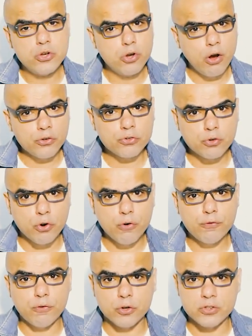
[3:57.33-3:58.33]
your
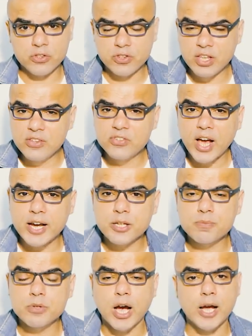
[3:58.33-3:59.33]
score for this
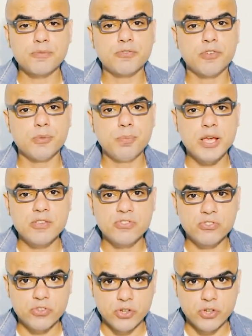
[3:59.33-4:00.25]
item type will be